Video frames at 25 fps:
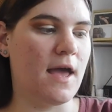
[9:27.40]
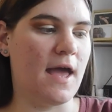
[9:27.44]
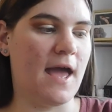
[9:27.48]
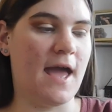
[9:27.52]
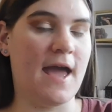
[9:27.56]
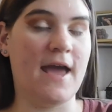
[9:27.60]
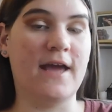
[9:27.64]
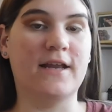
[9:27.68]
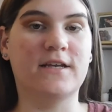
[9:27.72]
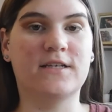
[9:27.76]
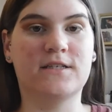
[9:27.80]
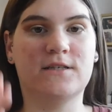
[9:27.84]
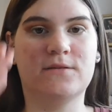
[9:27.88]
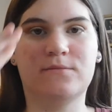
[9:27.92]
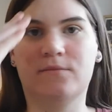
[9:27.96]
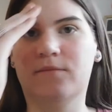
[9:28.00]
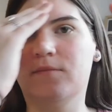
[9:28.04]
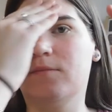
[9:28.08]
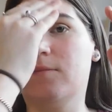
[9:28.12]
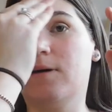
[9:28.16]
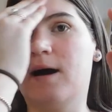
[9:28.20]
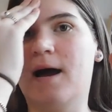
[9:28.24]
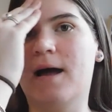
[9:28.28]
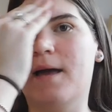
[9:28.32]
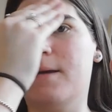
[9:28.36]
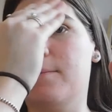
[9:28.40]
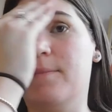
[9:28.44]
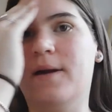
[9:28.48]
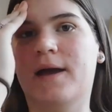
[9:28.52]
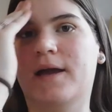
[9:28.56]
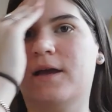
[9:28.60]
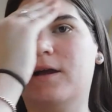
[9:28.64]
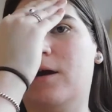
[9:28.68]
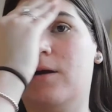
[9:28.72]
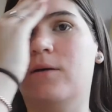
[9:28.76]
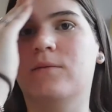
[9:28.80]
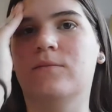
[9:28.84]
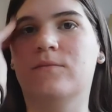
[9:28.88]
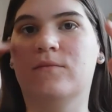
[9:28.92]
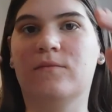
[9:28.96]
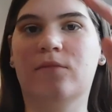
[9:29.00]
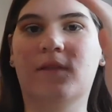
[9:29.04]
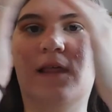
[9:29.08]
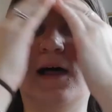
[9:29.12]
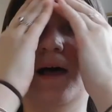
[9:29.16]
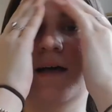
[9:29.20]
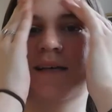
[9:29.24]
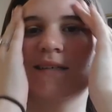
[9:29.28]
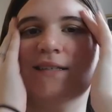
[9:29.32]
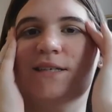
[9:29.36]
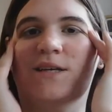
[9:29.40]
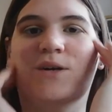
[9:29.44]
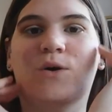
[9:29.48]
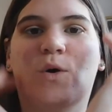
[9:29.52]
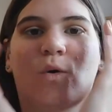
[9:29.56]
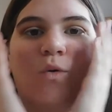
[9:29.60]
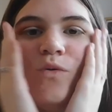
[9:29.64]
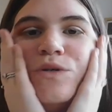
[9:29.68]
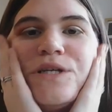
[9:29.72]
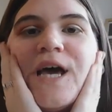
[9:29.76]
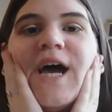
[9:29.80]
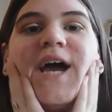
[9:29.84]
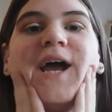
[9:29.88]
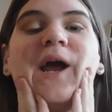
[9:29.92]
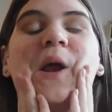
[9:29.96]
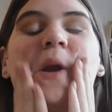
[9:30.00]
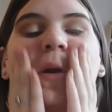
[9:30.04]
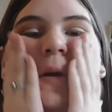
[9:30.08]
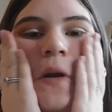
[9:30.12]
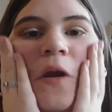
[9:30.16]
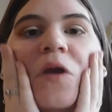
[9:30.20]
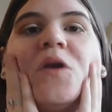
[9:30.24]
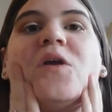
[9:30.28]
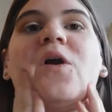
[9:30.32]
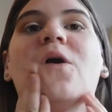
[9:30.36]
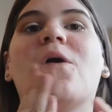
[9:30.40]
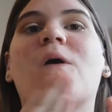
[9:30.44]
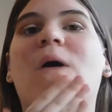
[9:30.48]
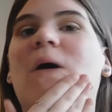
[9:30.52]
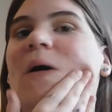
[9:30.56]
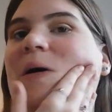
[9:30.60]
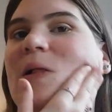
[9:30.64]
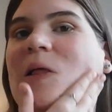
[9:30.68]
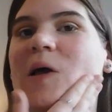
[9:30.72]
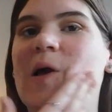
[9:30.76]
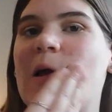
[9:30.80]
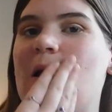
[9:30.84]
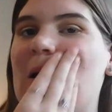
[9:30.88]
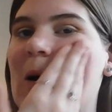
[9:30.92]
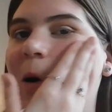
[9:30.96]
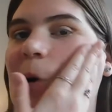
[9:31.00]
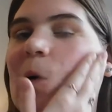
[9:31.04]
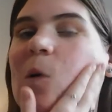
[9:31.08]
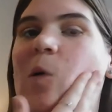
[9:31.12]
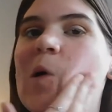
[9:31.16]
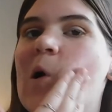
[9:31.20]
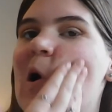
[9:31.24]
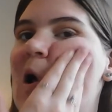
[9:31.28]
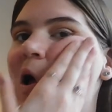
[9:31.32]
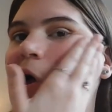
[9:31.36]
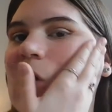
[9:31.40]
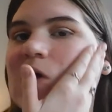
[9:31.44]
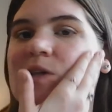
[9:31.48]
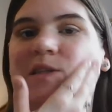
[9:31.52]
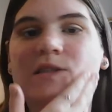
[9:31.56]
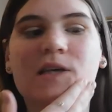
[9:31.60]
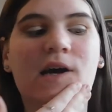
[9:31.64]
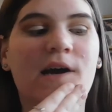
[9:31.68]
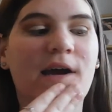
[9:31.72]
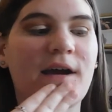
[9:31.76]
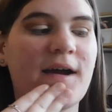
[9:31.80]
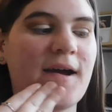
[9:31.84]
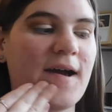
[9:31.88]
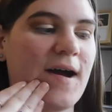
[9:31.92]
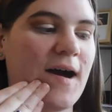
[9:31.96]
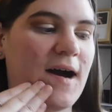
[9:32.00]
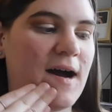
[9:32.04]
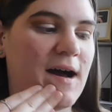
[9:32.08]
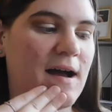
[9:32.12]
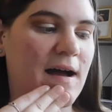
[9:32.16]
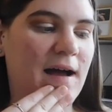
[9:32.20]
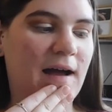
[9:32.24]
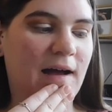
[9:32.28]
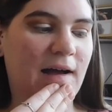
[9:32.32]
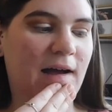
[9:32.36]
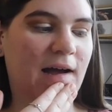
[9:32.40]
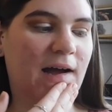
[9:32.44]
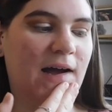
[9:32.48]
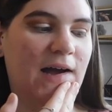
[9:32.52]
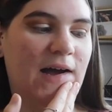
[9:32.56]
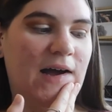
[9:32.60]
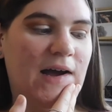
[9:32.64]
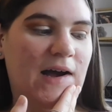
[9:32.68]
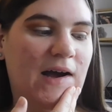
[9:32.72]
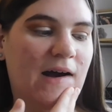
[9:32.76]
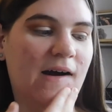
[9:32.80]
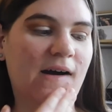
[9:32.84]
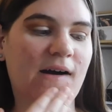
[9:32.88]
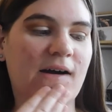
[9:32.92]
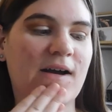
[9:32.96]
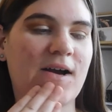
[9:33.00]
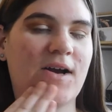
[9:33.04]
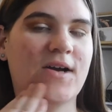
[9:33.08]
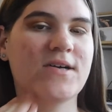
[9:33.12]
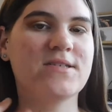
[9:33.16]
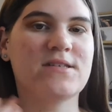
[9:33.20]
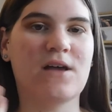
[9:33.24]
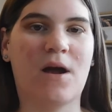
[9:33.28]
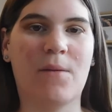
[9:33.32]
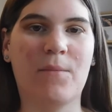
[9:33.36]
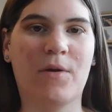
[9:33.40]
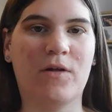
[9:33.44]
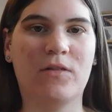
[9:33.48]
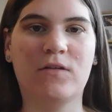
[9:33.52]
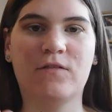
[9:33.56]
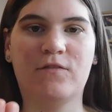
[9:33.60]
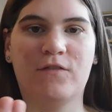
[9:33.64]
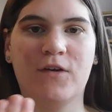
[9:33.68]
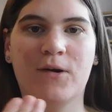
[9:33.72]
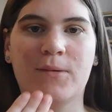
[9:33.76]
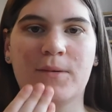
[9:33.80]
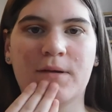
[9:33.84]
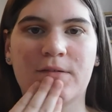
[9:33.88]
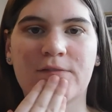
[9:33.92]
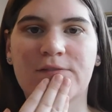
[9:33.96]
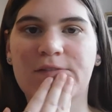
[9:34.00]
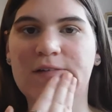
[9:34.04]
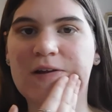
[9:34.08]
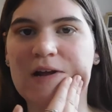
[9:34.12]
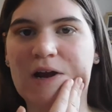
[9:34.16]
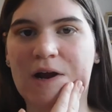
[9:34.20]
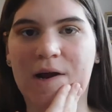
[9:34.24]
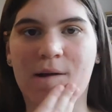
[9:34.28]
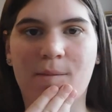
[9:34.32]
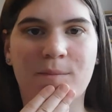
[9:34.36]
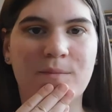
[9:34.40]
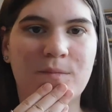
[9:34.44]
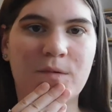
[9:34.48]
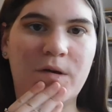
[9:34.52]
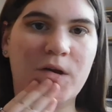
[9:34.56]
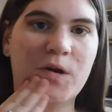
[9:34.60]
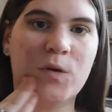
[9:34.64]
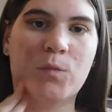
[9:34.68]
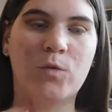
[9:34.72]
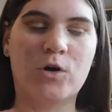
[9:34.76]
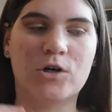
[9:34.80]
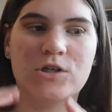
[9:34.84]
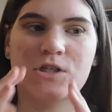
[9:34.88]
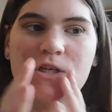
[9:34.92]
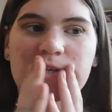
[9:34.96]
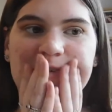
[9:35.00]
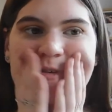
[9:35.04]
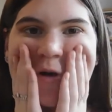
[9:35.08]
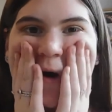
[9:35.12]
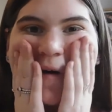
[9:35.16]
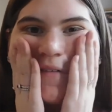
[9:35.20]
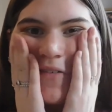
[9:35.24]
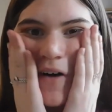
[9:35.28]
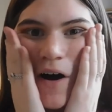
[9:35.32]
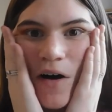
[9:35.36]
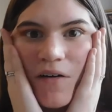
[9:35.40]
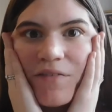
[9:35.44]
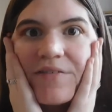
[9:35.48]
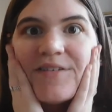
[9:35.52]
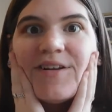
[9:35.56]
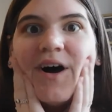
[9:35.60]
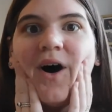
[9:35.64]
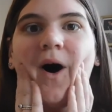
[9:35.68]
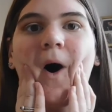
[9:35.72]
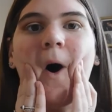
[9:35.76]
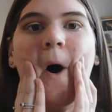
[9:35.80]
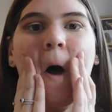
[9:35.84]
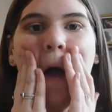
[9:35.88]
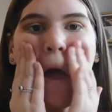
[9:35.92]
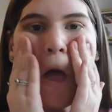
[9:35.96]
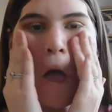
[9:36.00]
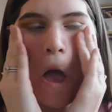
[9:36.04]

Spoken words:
And my makeup lasted all day, it didn't go oily at all. So, because I'm only filming a video, I'm gonna wash this off after.